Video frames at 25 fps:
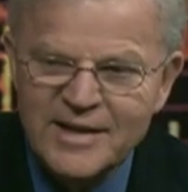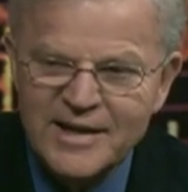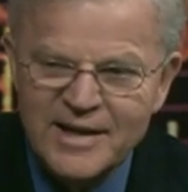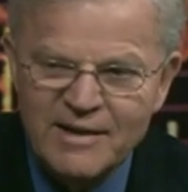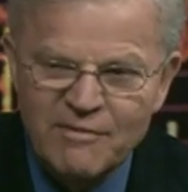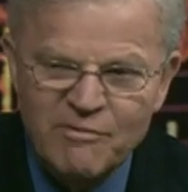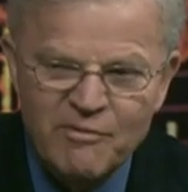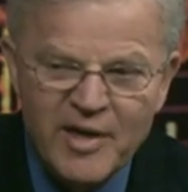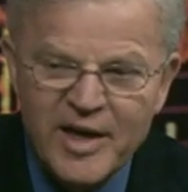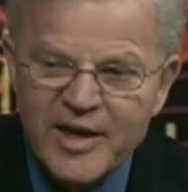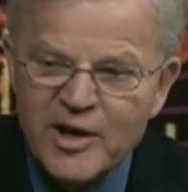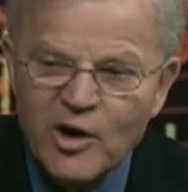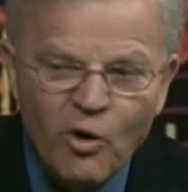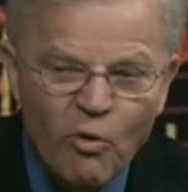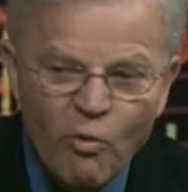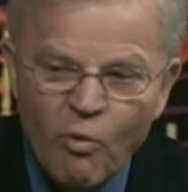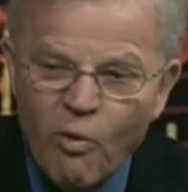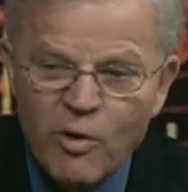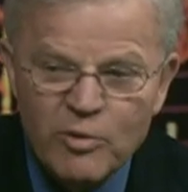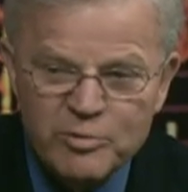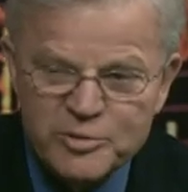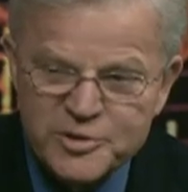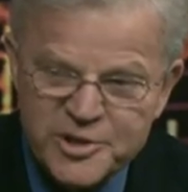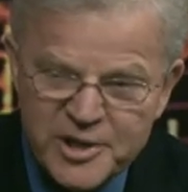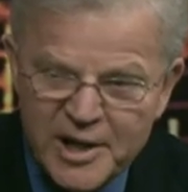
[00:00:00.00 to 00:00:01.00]
And they don't
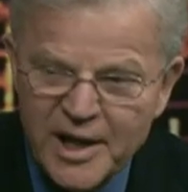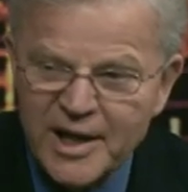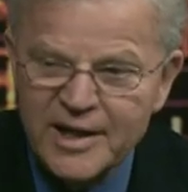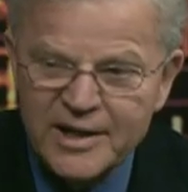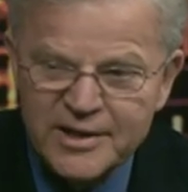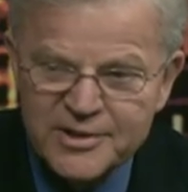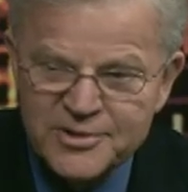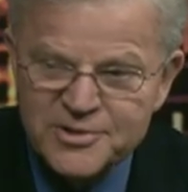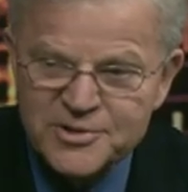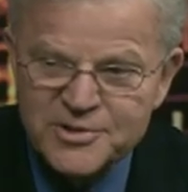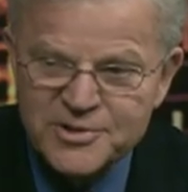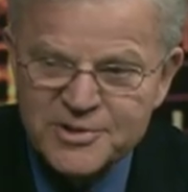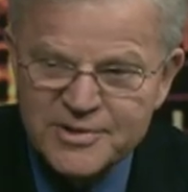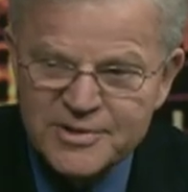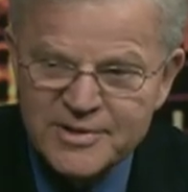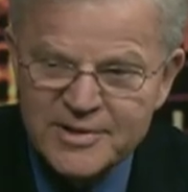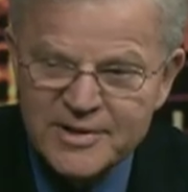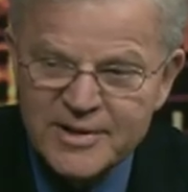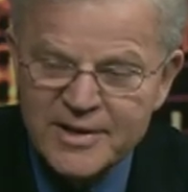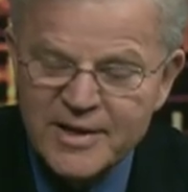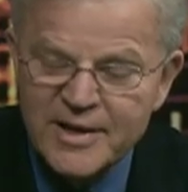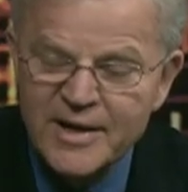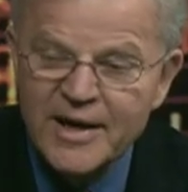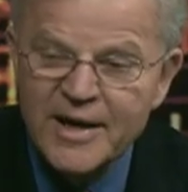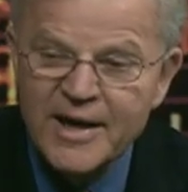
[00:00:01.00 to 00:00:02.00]
want change.
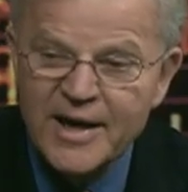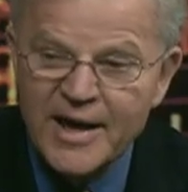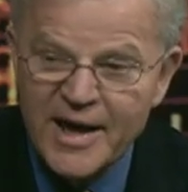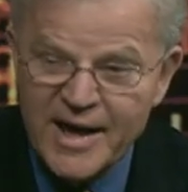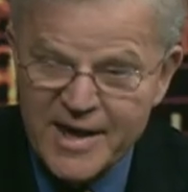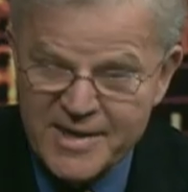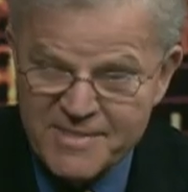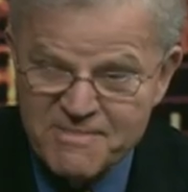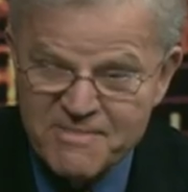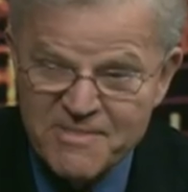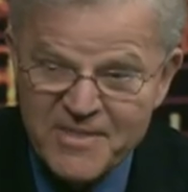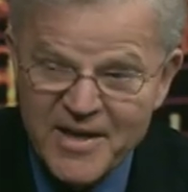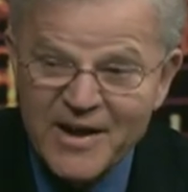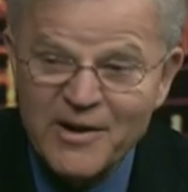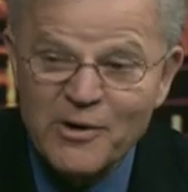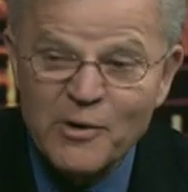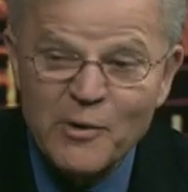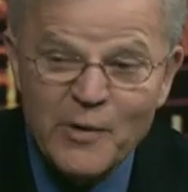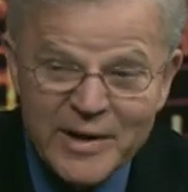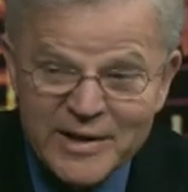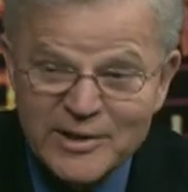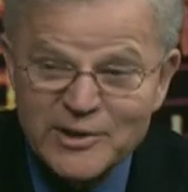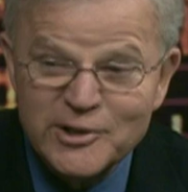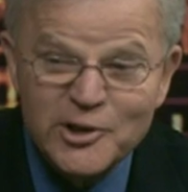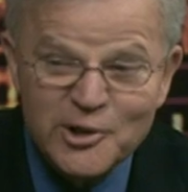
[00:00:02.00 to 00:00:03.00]
And they're
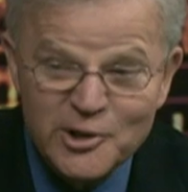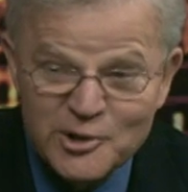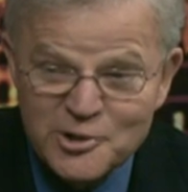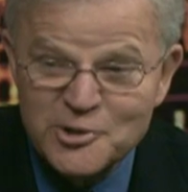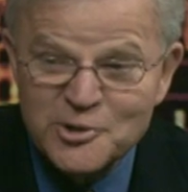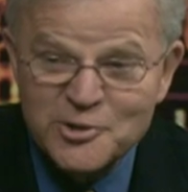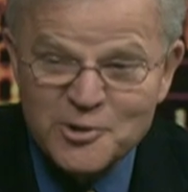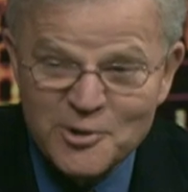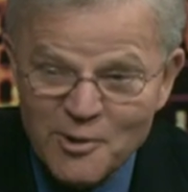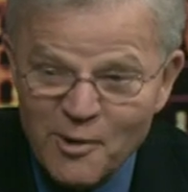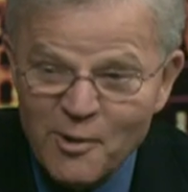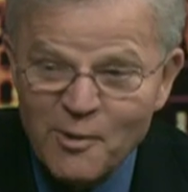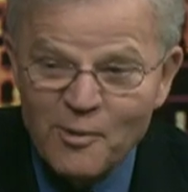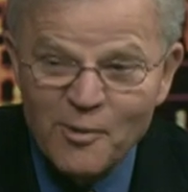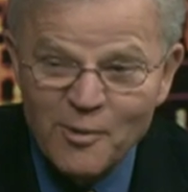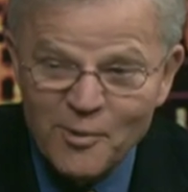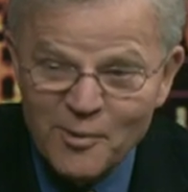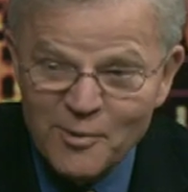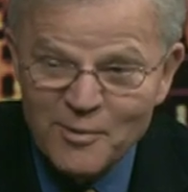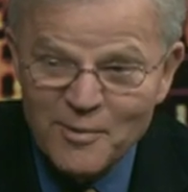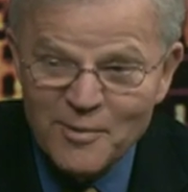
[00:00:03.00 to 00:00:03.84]
in control.